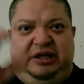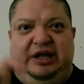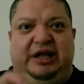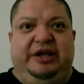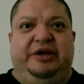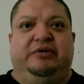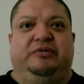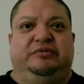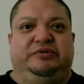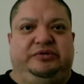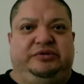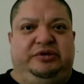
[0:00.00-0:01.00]
and you know,
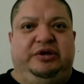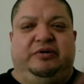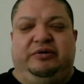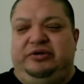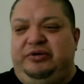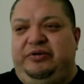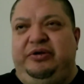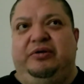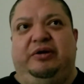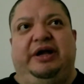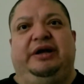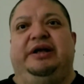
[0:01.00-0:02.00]
you know, to, you know,
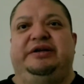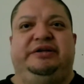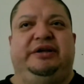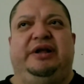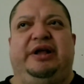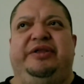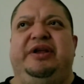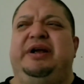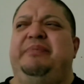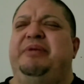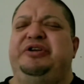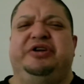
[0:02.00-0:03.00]
like I said, I think I
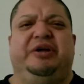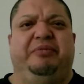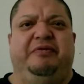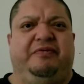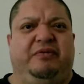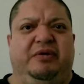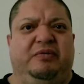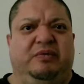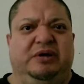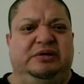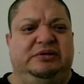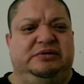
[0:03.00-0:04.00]
mentioned it before in
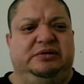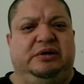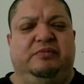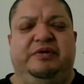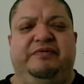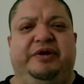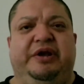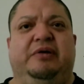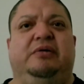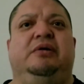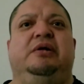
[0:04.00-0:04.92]
one in one video.